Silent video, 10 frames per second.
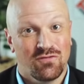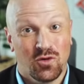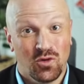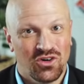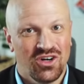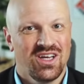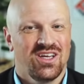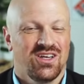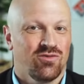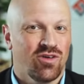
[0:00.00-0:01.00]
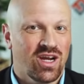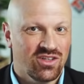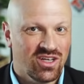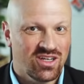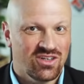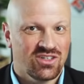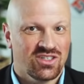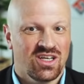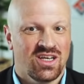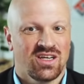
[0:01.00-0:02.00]
for
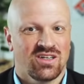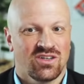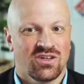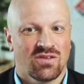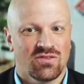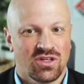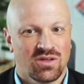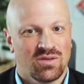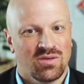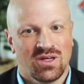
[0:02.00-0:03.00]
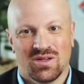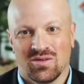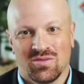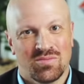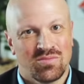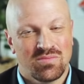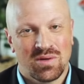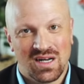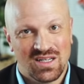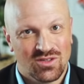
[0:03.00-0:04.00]
regulators and governing uh,
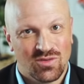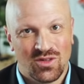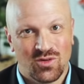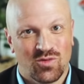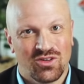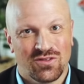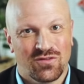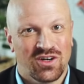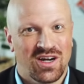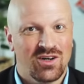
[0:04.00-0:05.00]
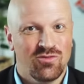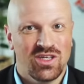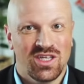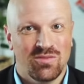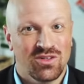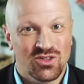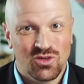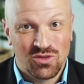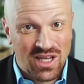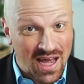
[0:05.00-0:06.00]
bodies around the world to figure out how do we keep
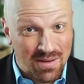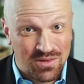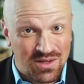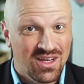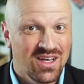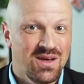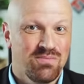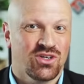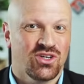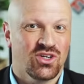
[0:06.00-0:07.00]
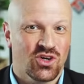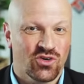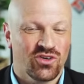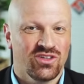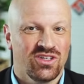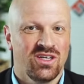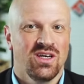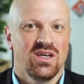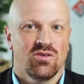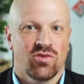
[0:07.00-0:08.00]
consumers happy, but concurrently
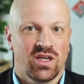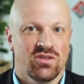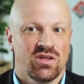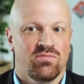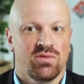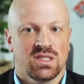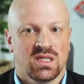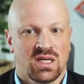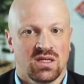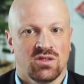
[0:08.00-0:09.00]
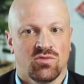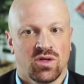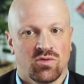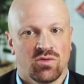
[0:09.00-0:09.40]
regulate big tech in a way